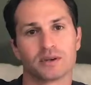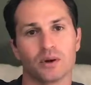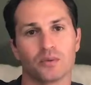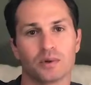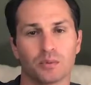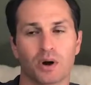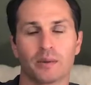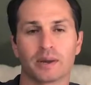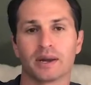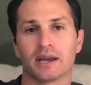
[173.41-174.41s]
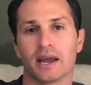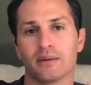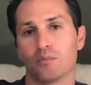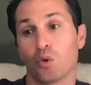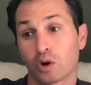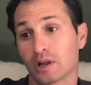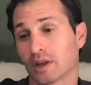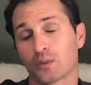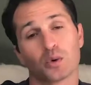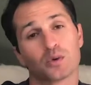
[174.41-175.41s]
So you're probably going to get more
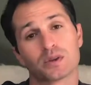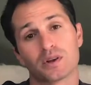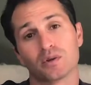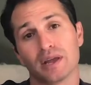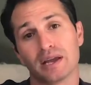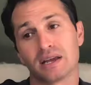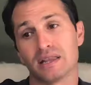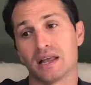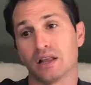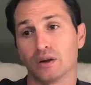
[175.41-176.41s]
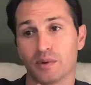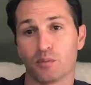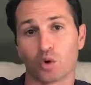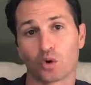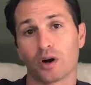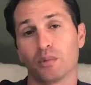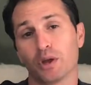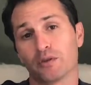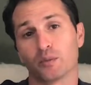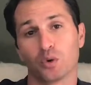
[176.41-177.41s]
click-throughs on your link and then a little bit more
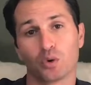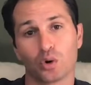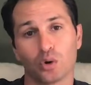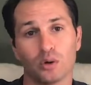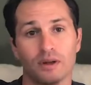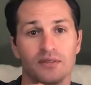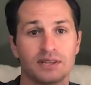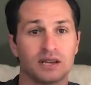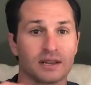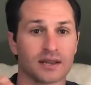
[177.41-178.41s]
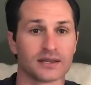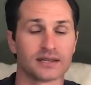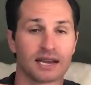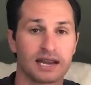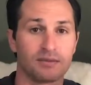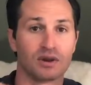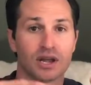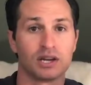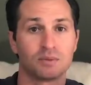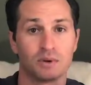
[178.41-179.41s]
credibility from Google if it's in the same
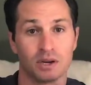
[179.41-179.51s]
niche,